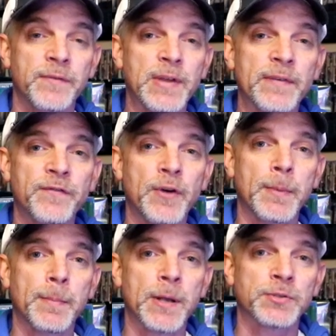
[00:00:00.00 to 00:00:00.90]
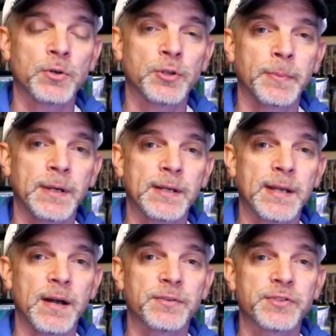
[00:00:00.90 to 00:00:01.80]
If you haven't found me on my social media
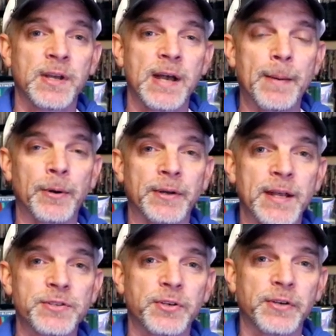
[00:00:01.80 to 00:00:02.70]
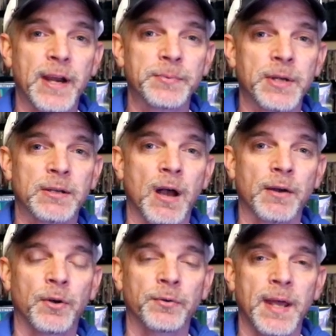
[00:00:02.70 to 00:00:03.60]
accounts, I'm on Instagram,
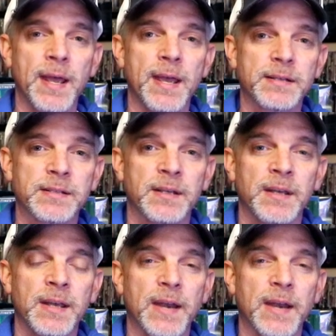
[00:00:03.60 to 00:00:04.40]
TikTok, and on X.